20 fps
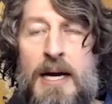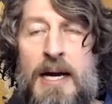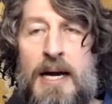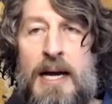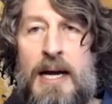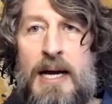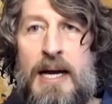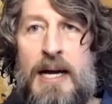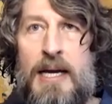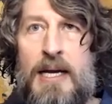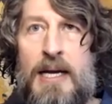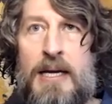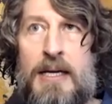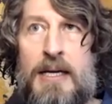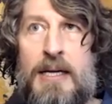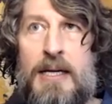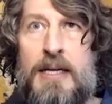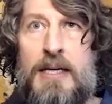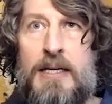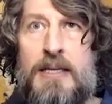a,
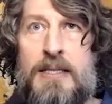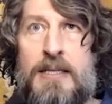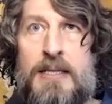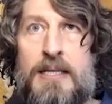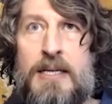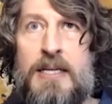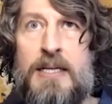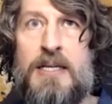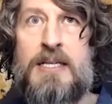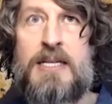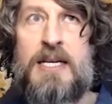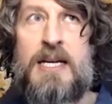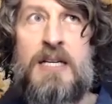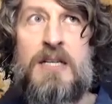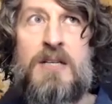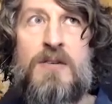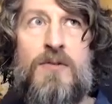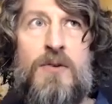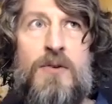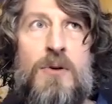a
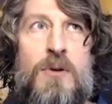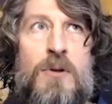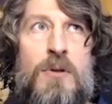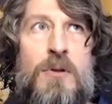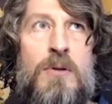successful